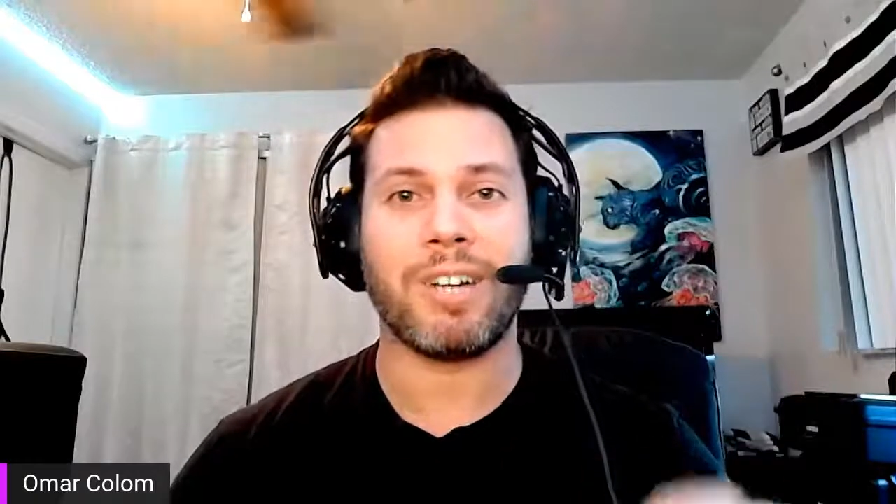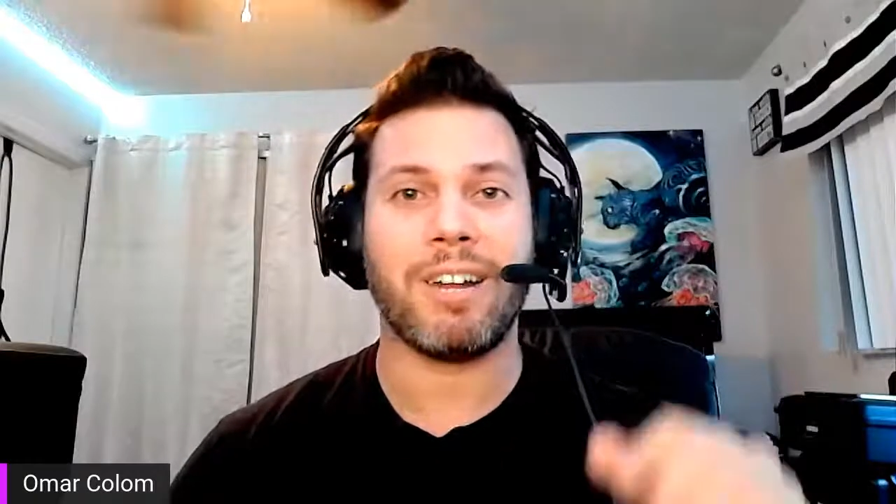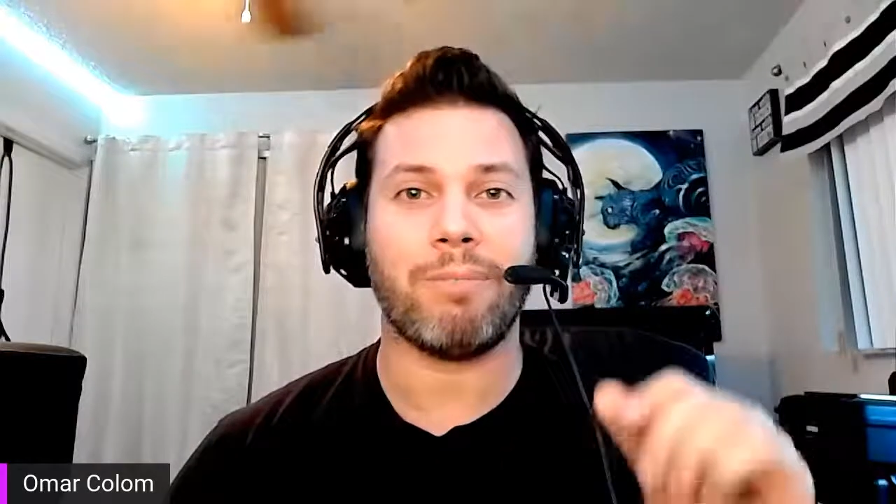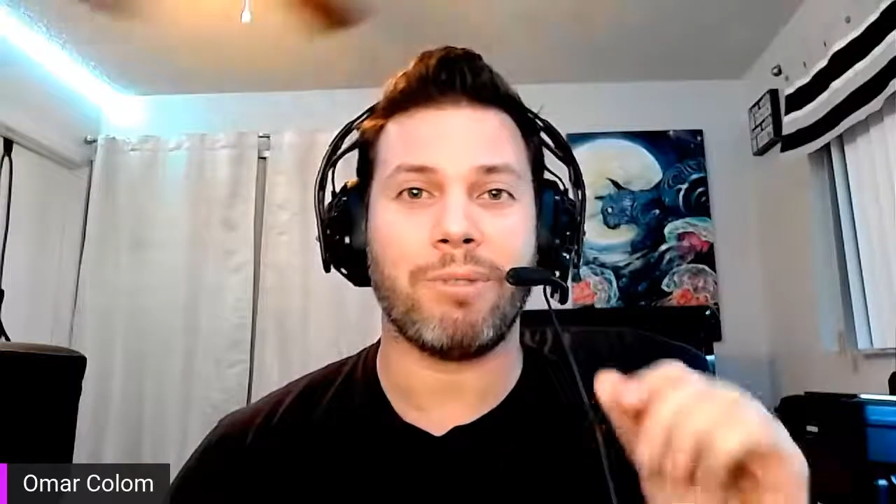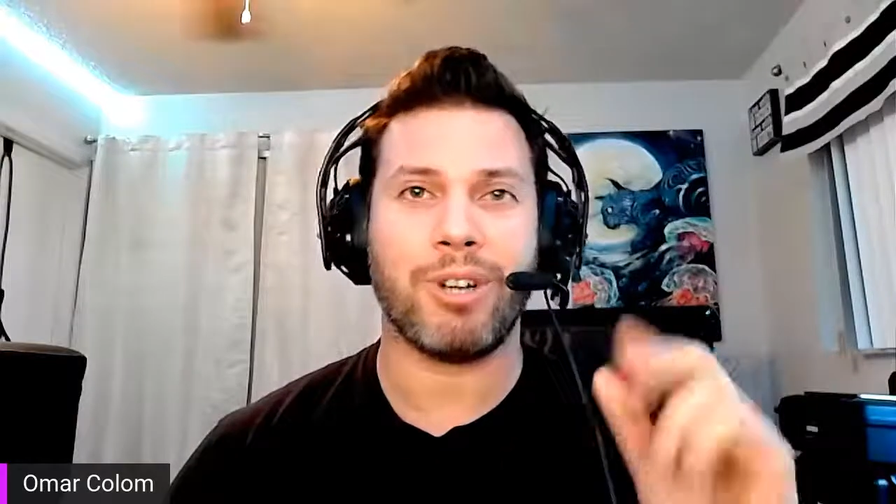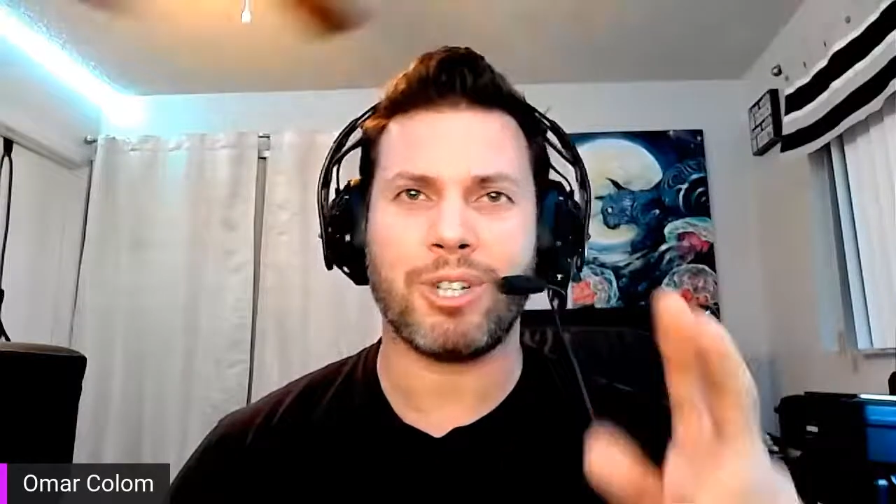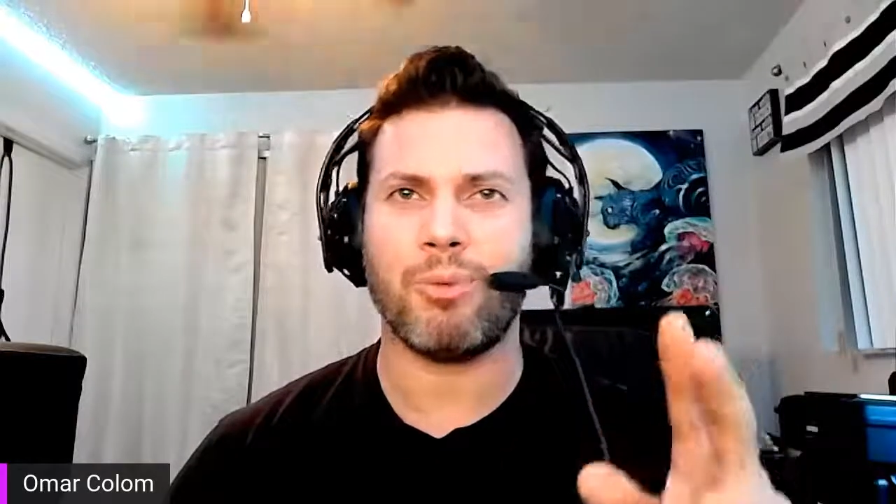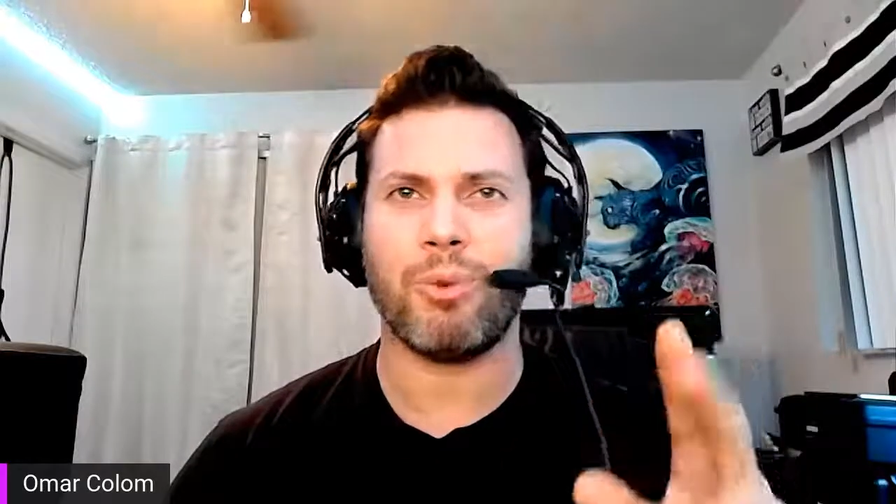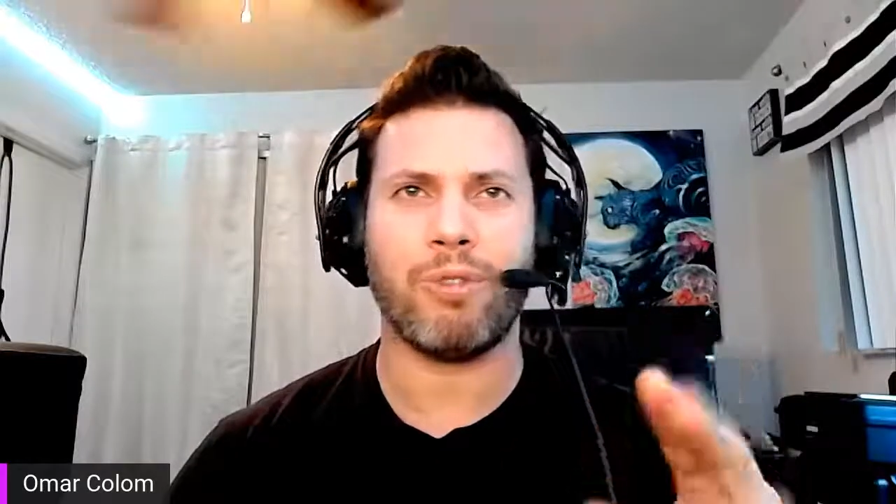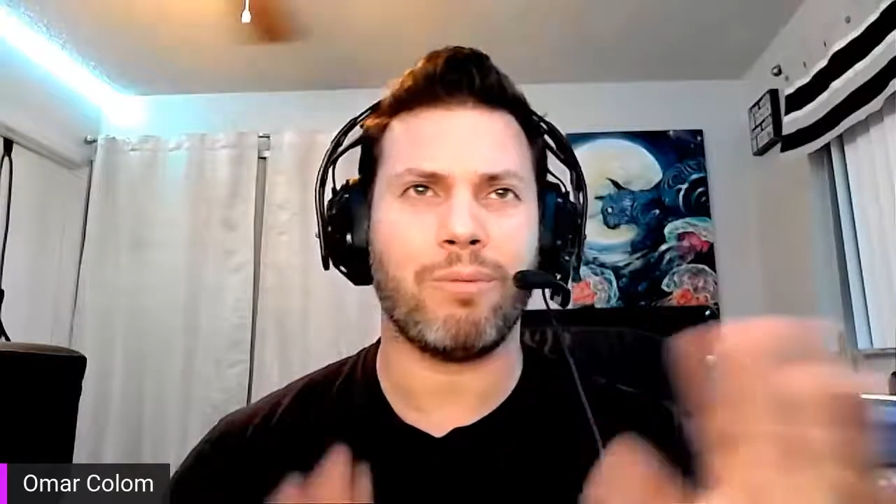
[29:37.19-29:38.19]
got a
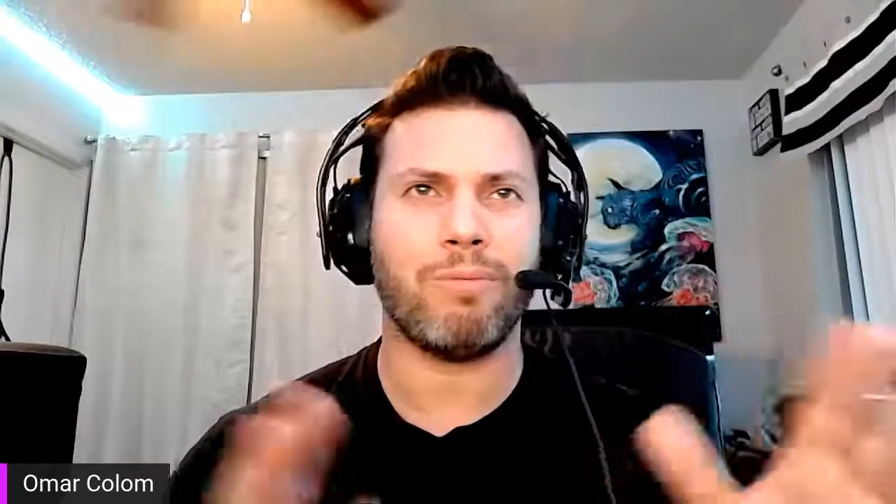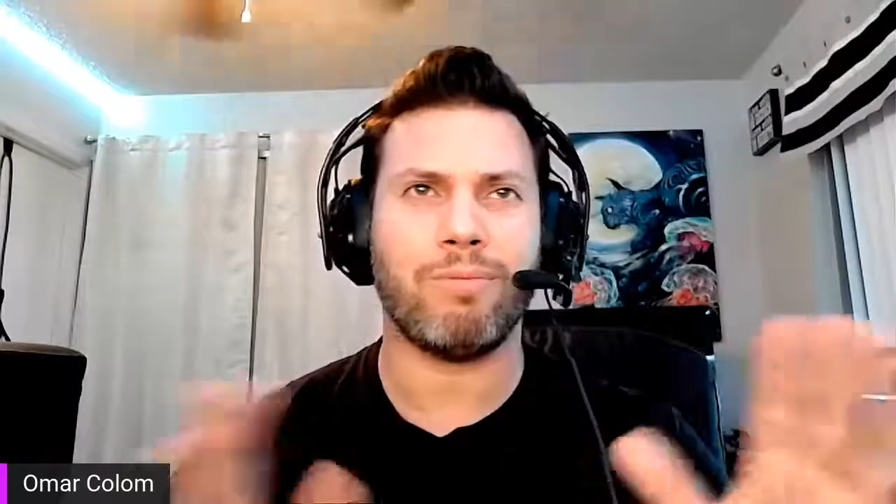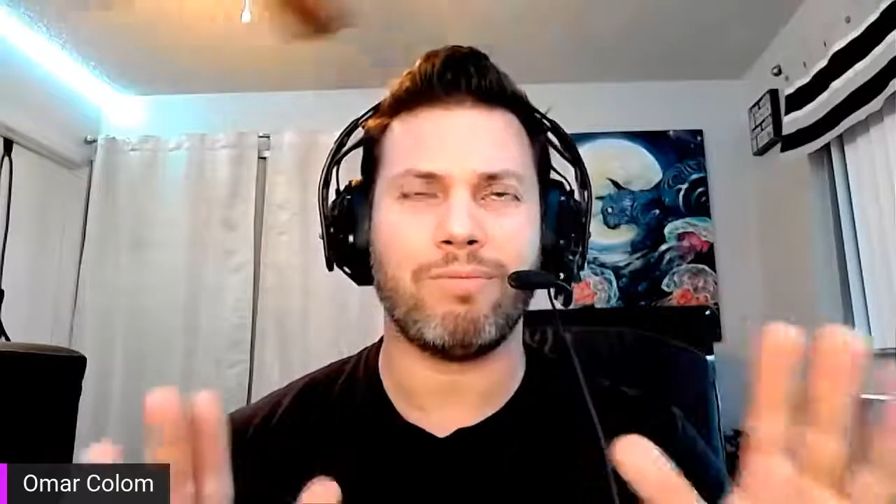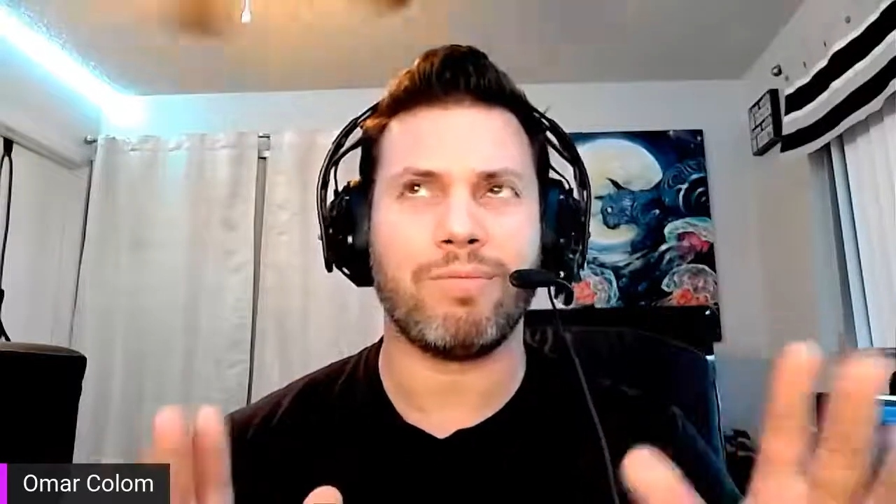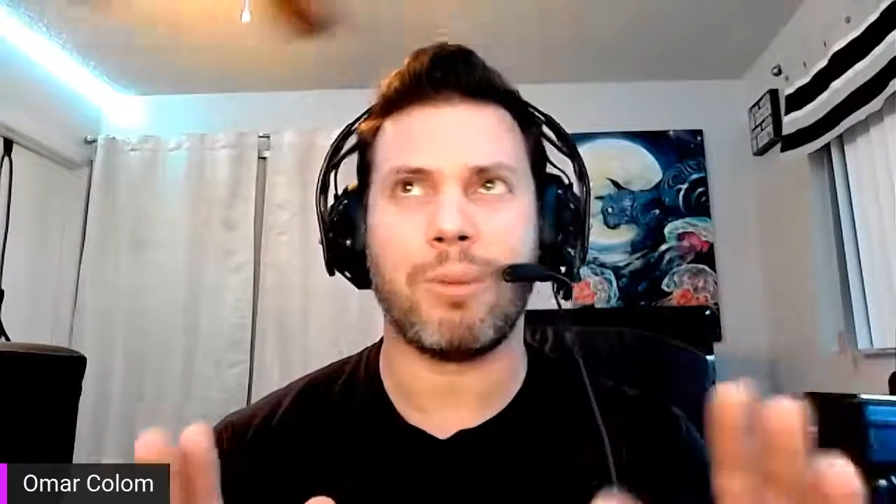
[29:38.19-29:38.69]
production award from